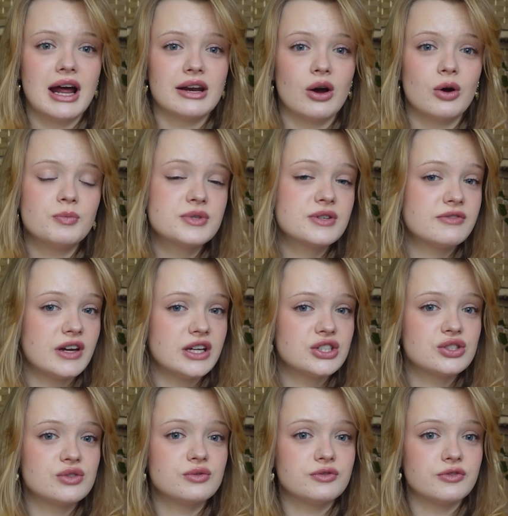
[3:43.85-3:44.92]
and
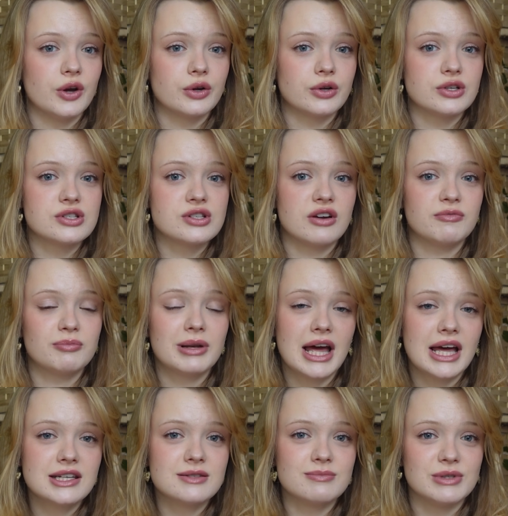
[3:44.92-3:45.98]
observational focus of
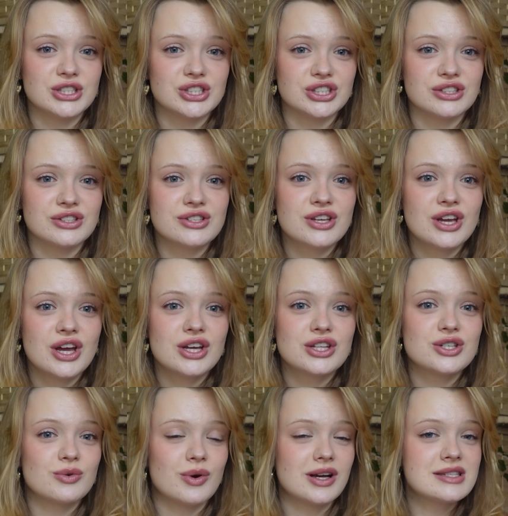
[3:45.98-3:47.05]
planned missions
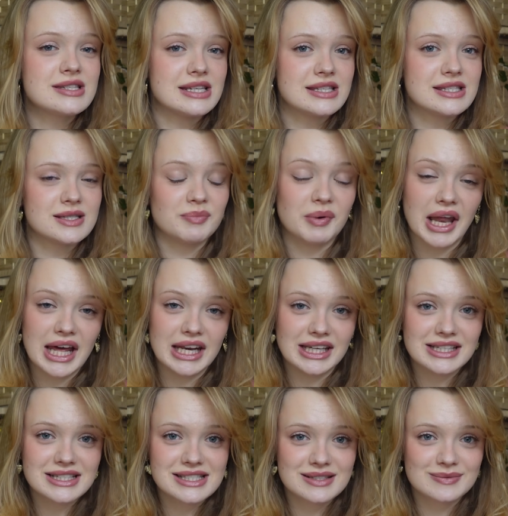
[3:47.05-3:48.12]
to our sister
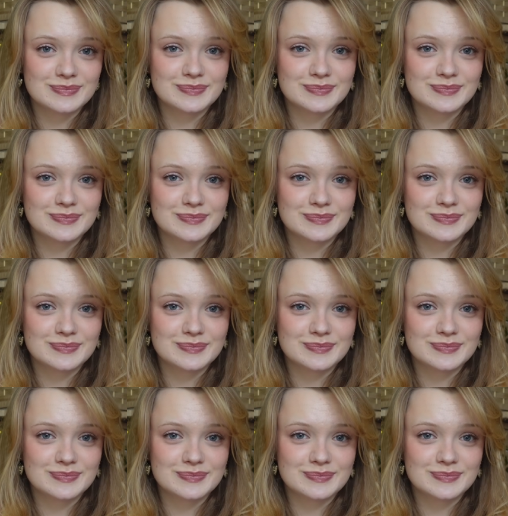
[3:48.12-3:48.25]
planet.